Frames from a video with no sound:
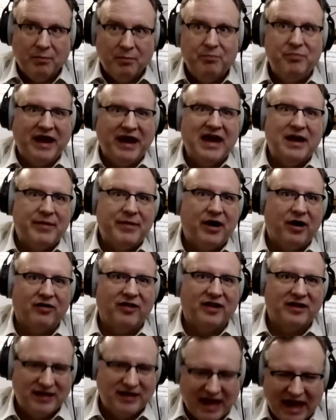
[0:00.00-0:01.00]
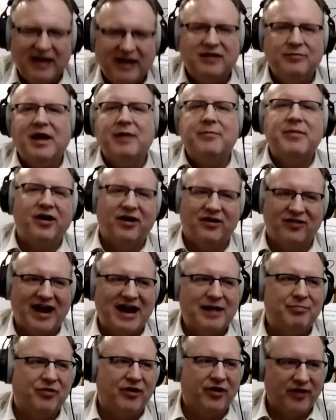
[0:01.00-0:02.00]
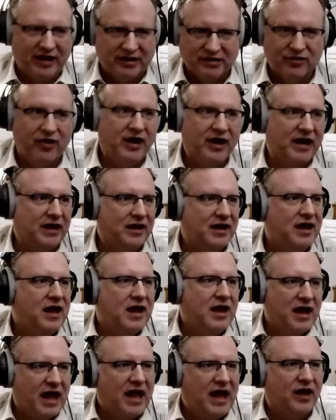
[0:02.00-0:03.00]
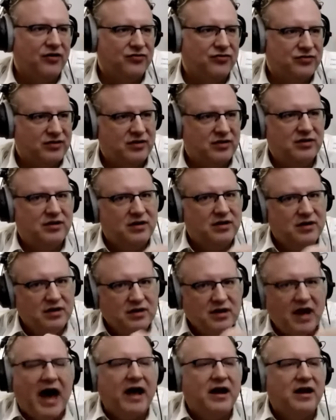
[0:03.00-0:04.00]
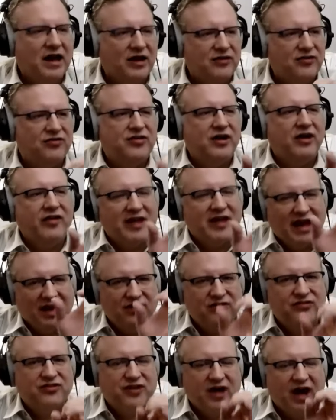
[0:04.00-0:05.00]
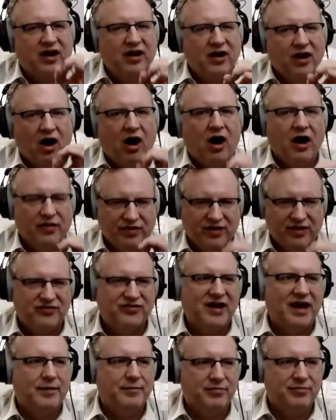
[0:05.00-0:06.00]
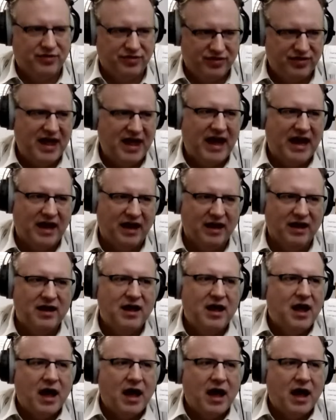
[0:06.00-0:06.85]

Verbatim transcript: being a better getting to be a better clarinet player and learning is not necessarily getting stuck on the same thing.